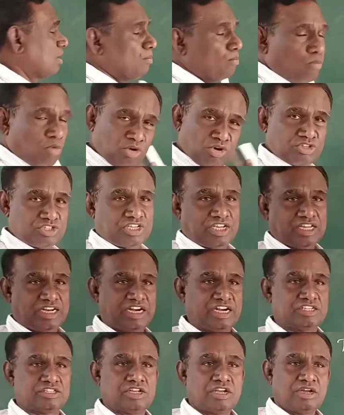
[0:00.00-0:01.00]

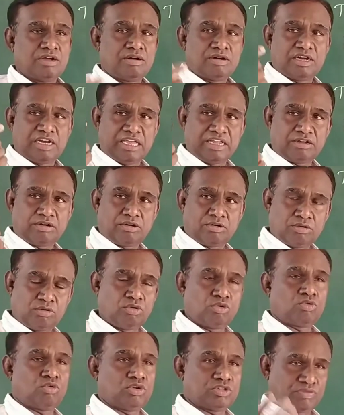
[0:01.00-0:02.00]
monosaccharides like
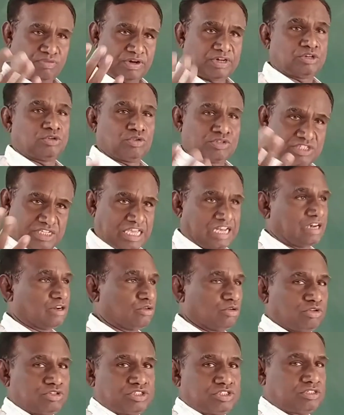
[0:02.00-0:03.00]
glucose, fructose,
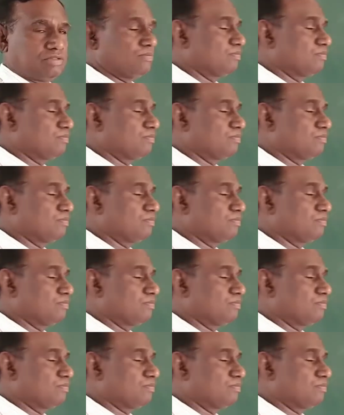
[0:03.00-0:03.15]
galactose.